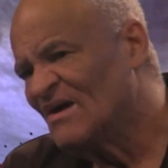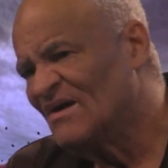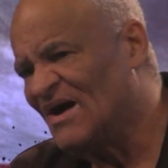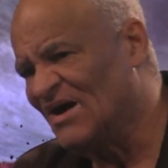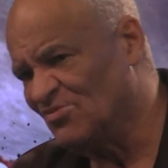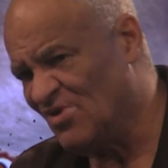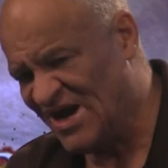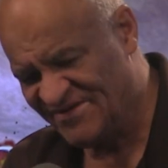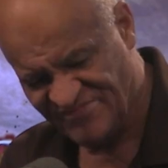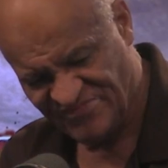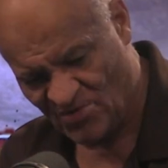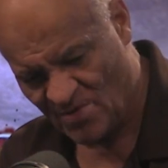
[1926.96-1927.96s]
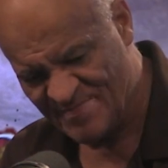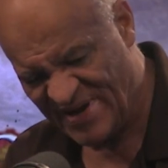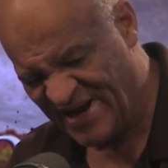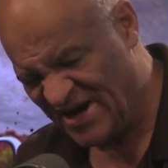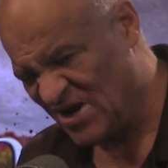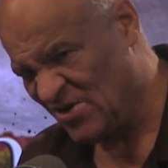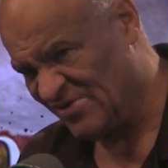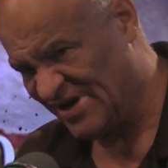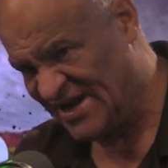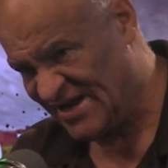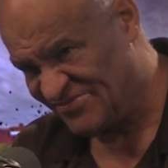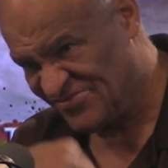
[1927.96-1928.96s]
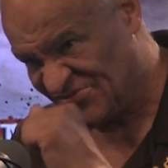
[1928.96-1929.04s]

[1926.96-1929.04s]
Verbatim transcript: I ran for mayor against